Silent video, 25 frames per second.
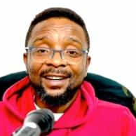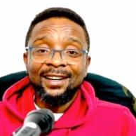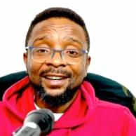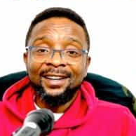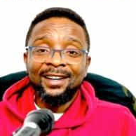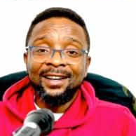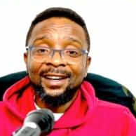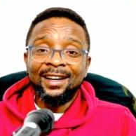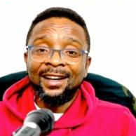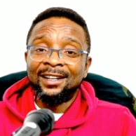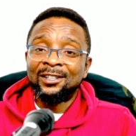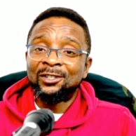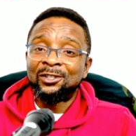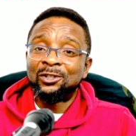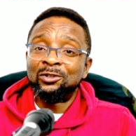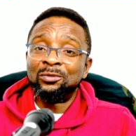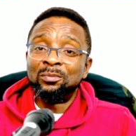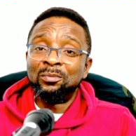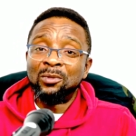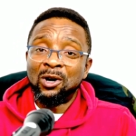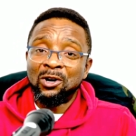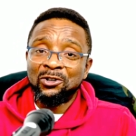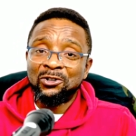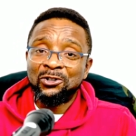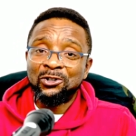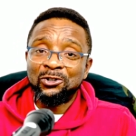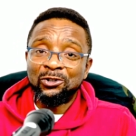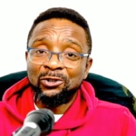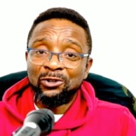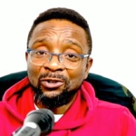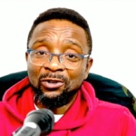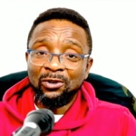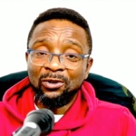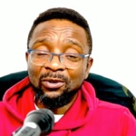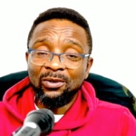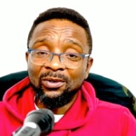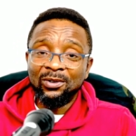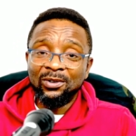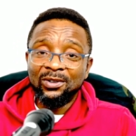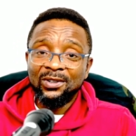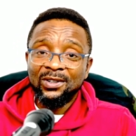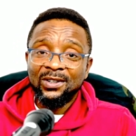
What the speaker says: as you must know,